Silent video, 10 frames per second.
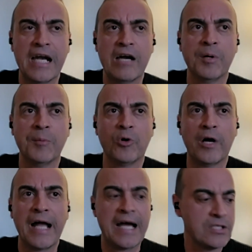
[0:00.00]
And I
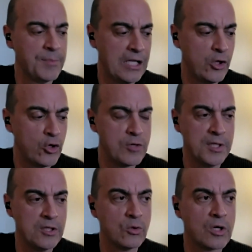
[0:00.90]
remember I asked him, "How long
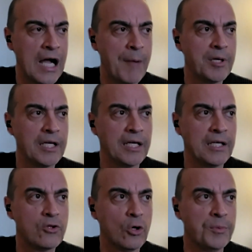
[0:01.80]
you've been doing comedy?"
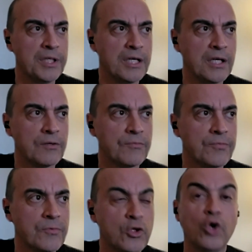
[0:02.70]
He told me
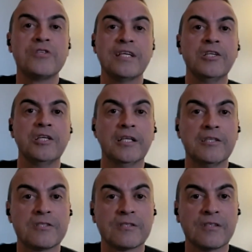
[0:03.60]
13
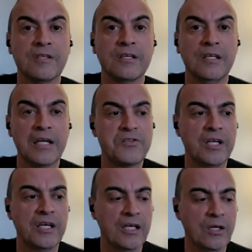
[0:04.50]
years. And I
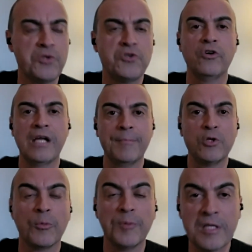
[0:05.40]
said, "What's your
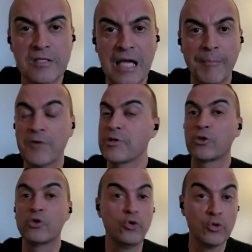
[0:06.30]
name?" He told me his name. I was
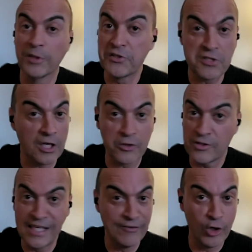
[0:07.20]
like, "Dude, you must suck,
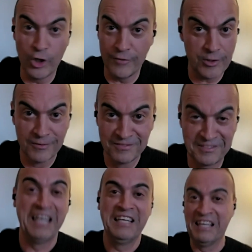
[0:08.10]
because I never heard
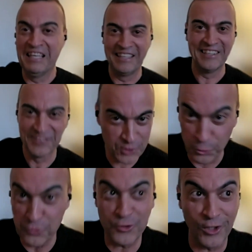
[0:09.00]
of you." You know,
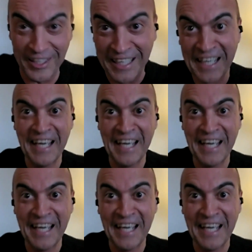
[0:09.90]
true story.